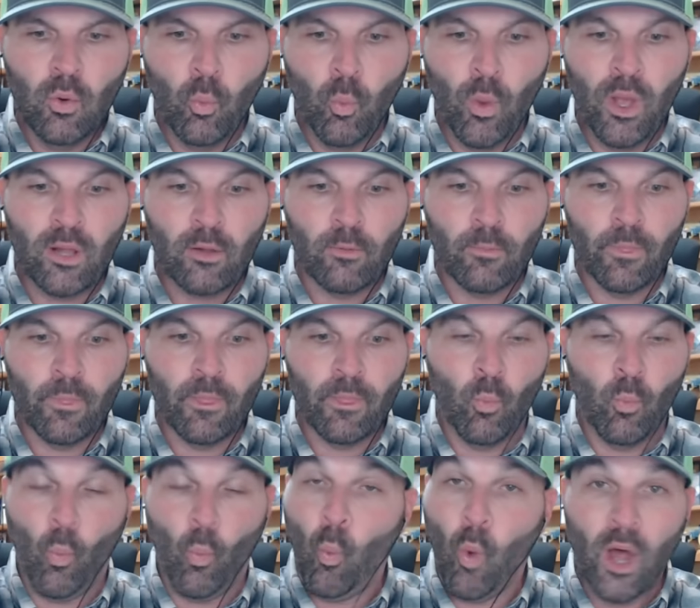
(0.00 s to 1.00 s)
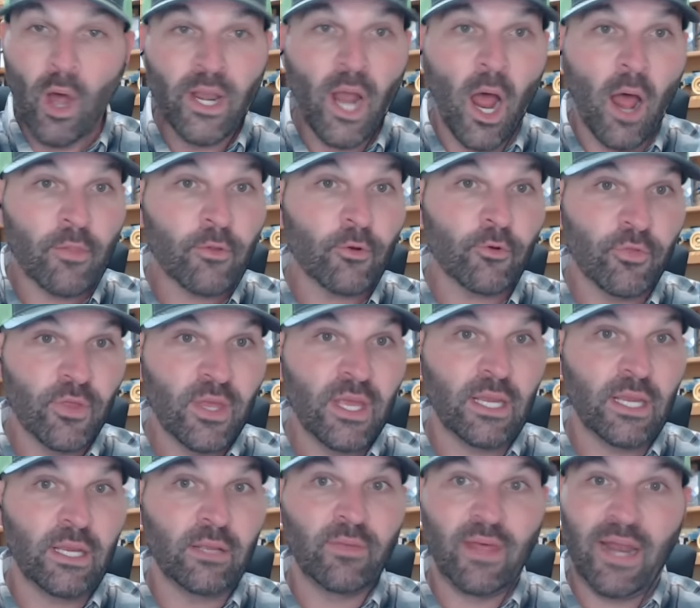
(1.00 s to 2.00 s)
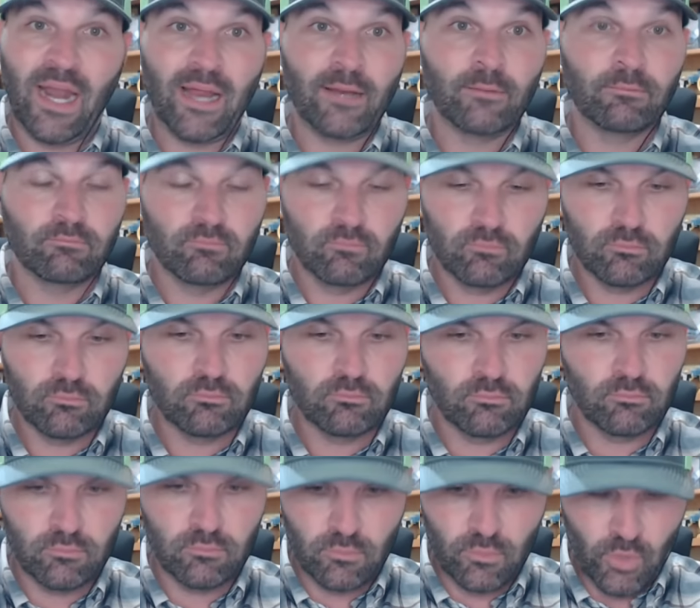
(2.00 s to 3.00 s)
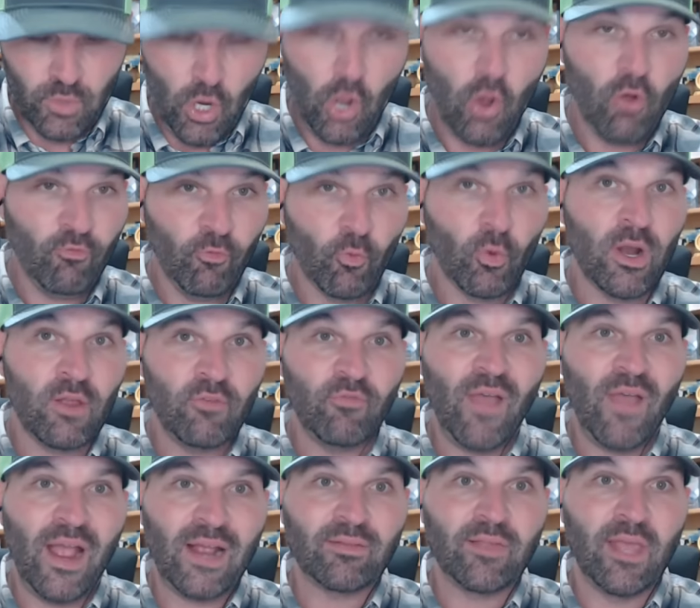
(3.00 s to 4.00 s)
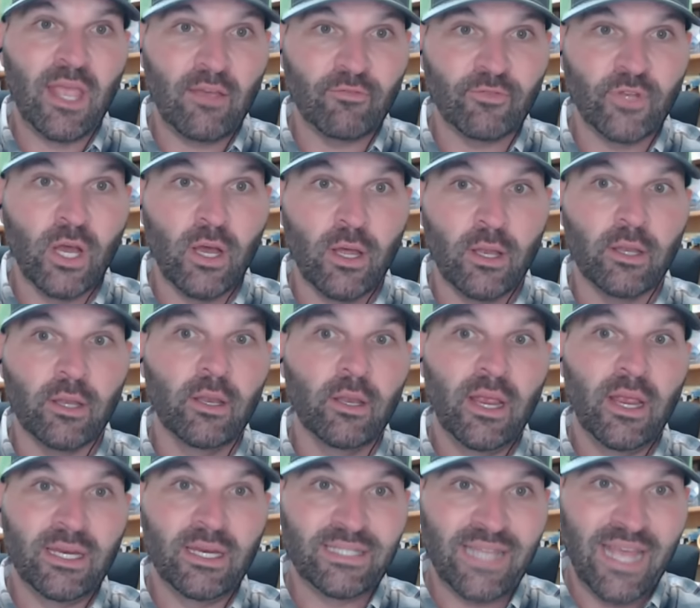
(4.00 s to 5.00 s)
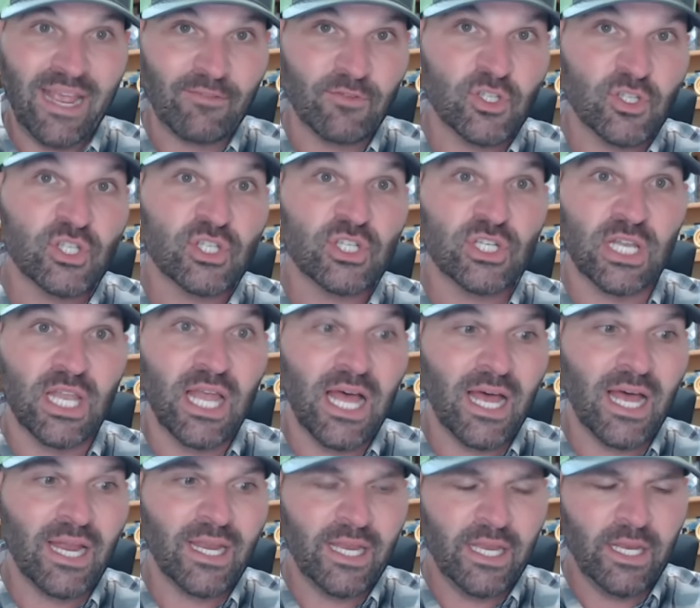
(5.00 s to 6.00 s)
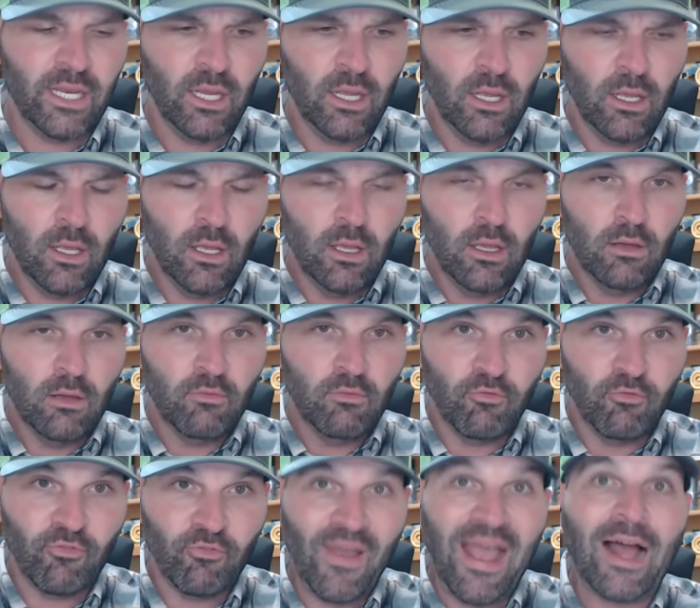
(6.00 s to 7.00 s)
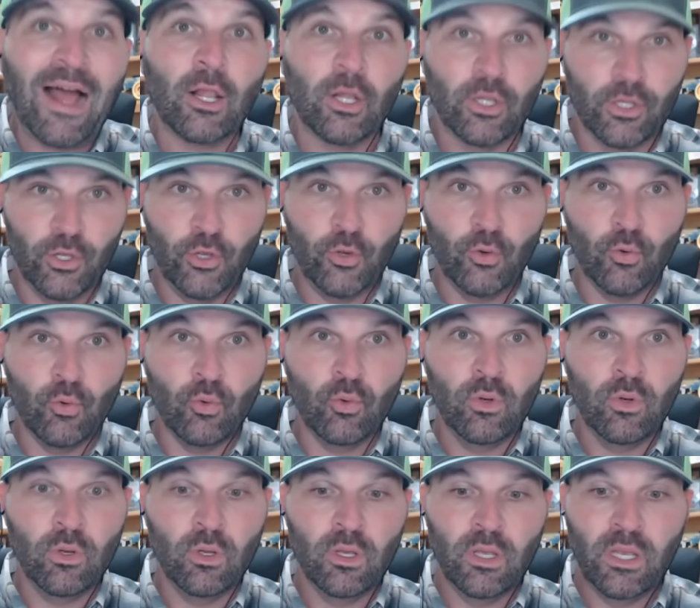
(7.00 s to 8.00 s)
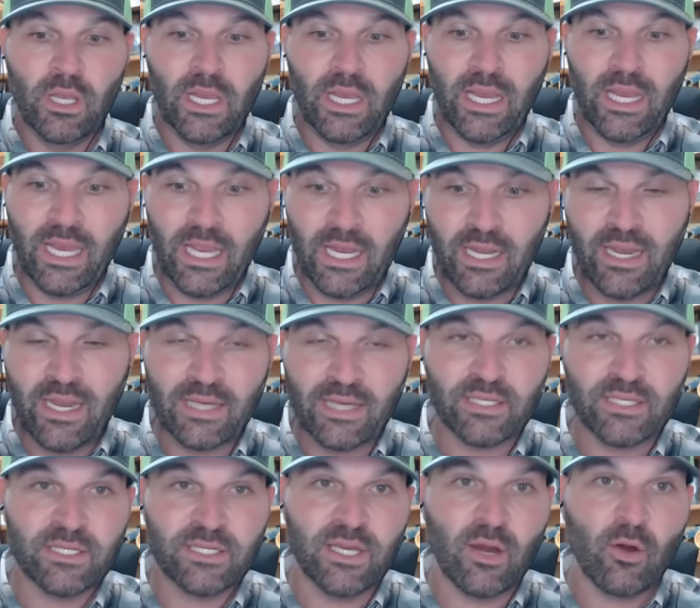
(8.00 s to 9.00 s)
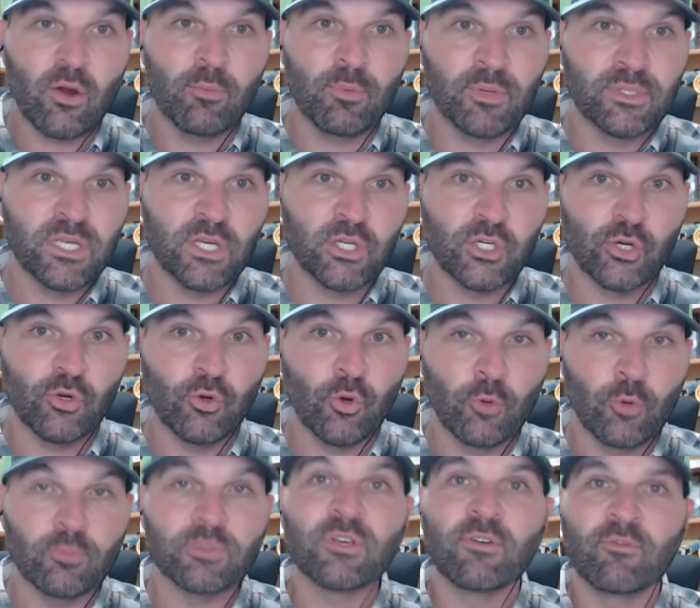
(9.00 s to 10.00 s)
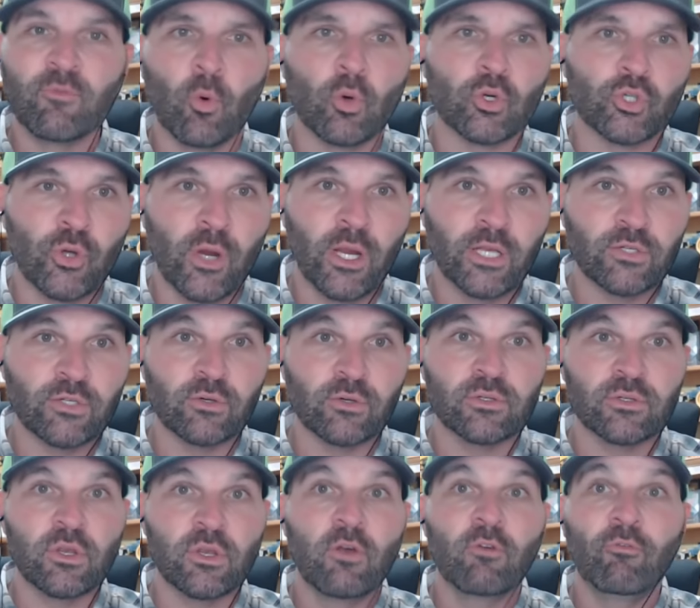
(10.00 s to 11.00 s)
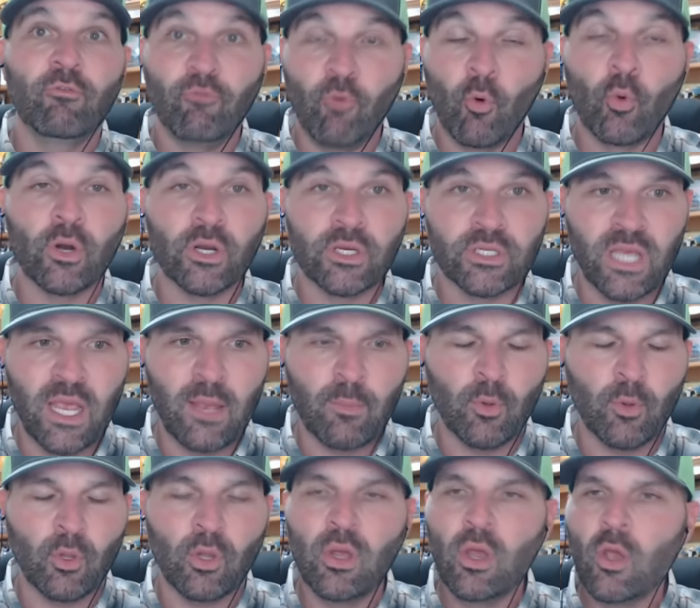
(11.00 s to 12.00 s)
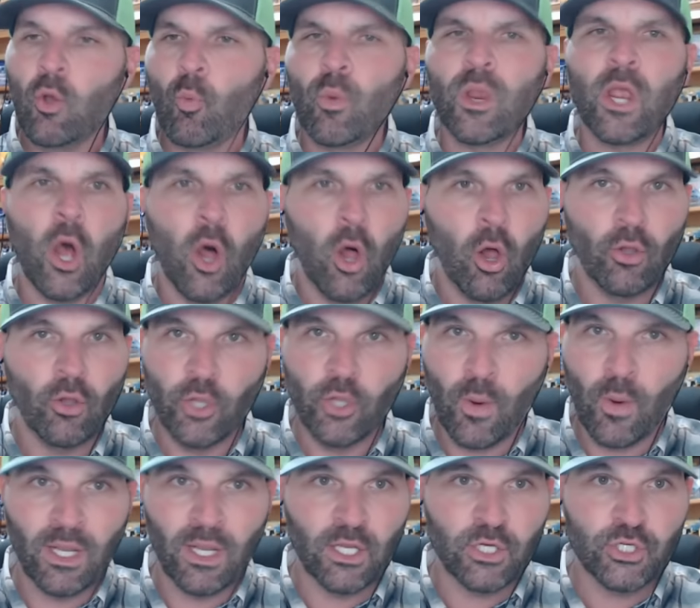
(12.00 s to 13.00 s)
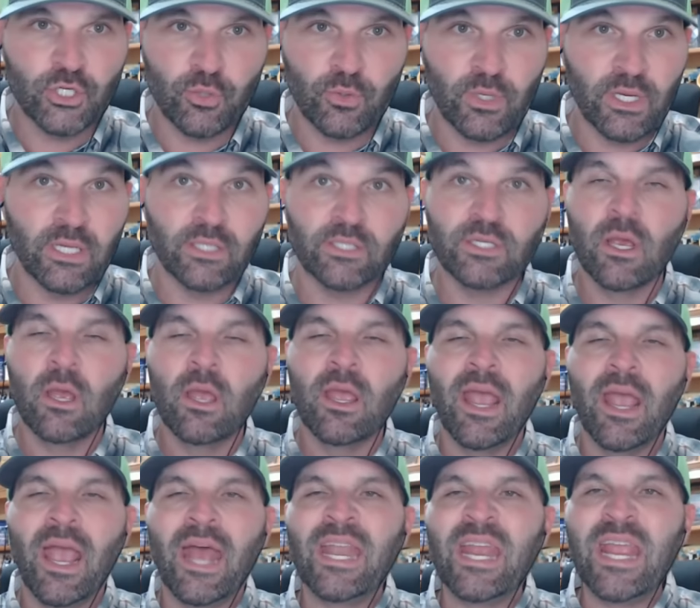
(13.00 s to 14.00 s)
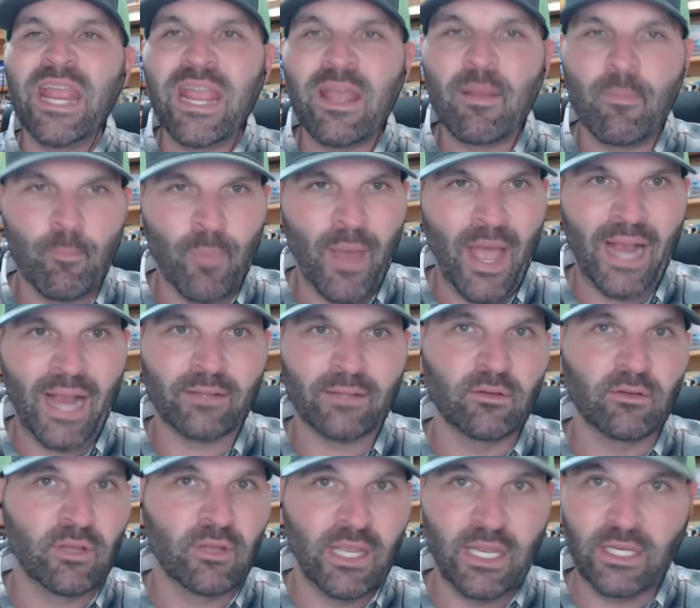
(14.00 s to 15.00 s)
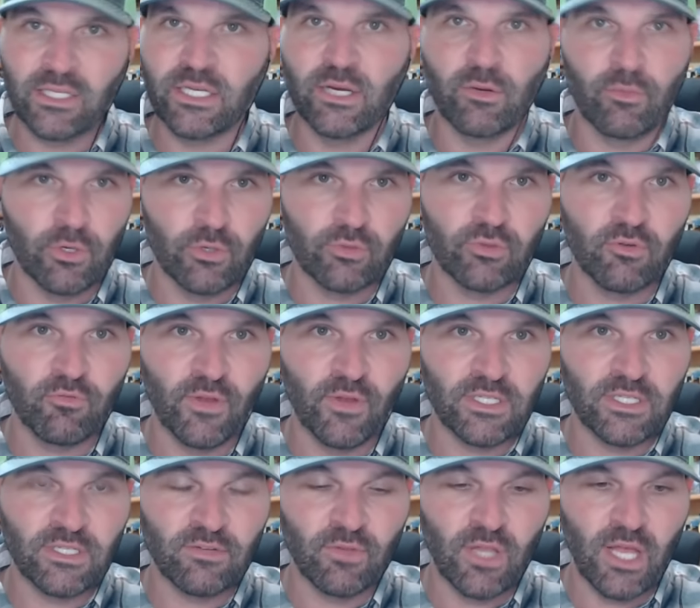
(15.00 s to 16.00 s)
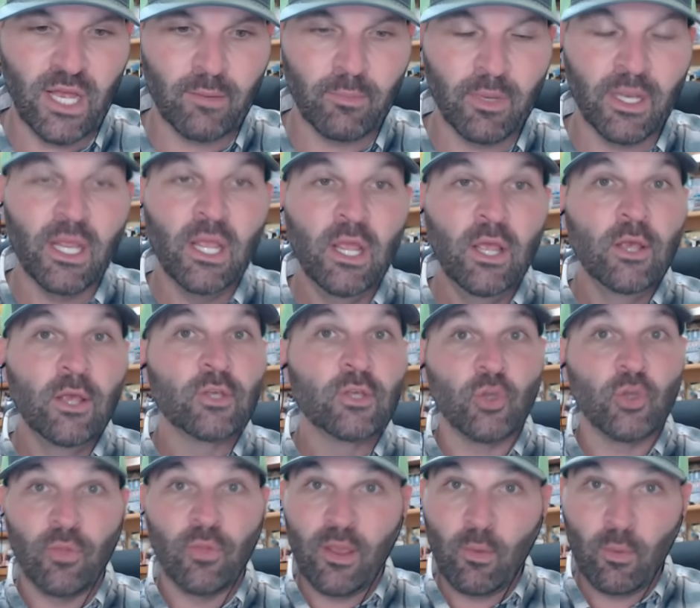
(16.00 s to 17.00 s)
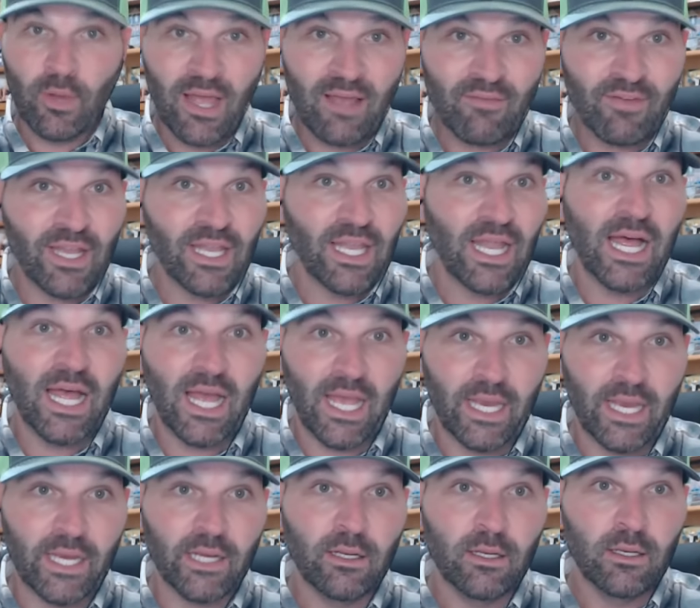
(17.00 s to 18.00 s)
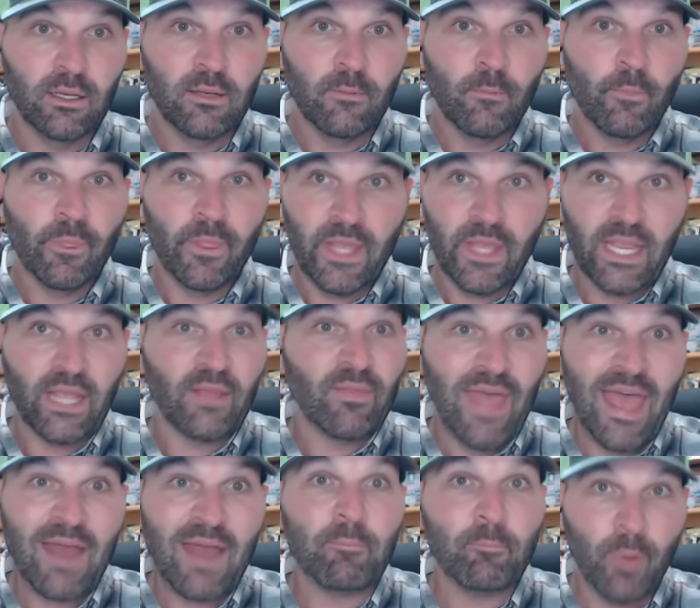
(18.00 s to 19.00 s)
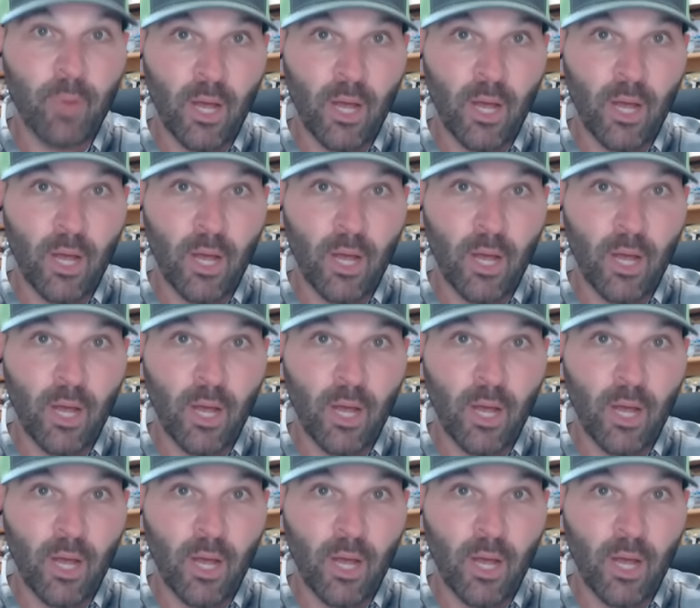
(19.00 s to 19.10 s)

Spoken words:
Well, one other thing that I know for a fact they have done is they have slotted value in necessary position groups for transfers. For example, we all know LSU needs an impact interior defensive lineman. So they will have a line in that